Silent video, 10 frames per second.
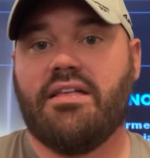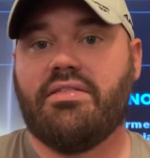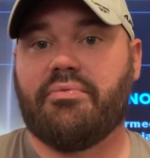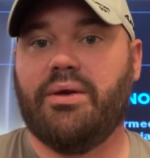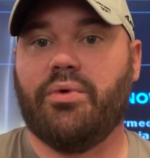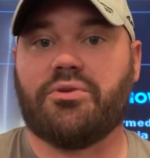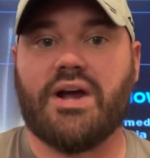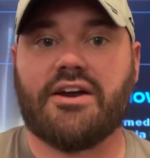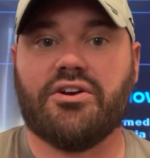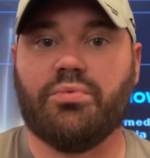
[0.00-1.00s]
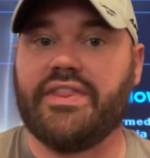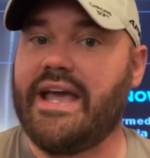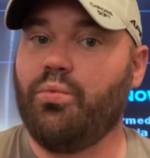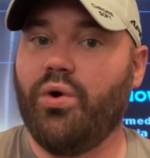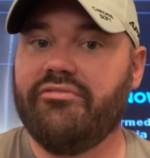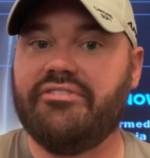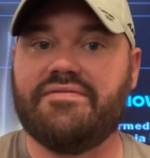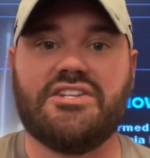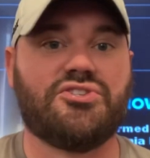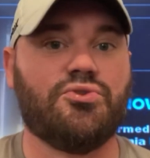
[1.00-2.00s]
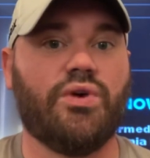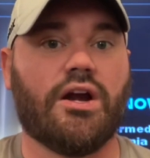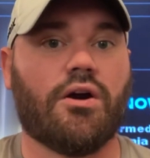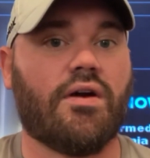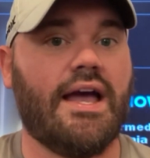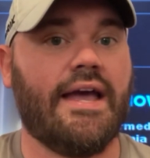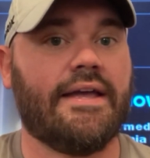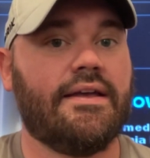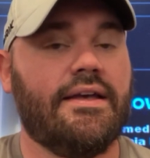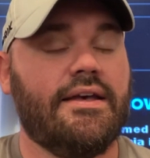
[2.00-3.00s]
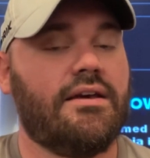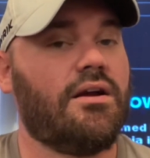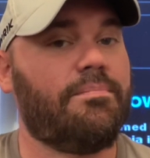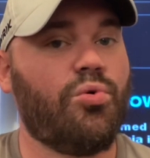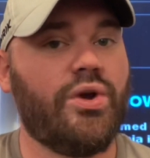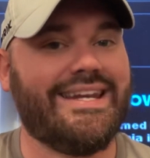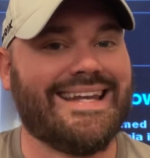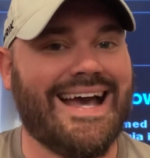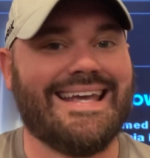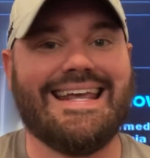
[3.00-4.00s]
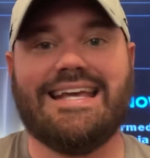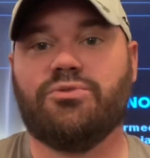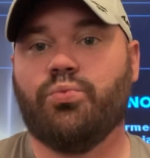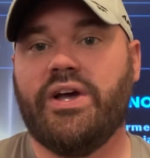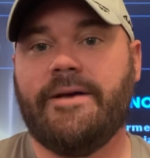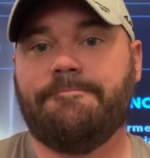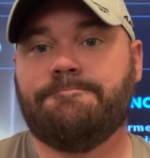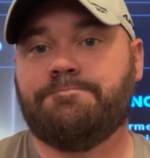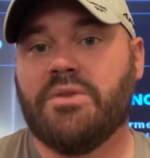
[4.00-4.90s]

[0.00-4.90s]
3 1 record with a 152 ERA and a .98 whip.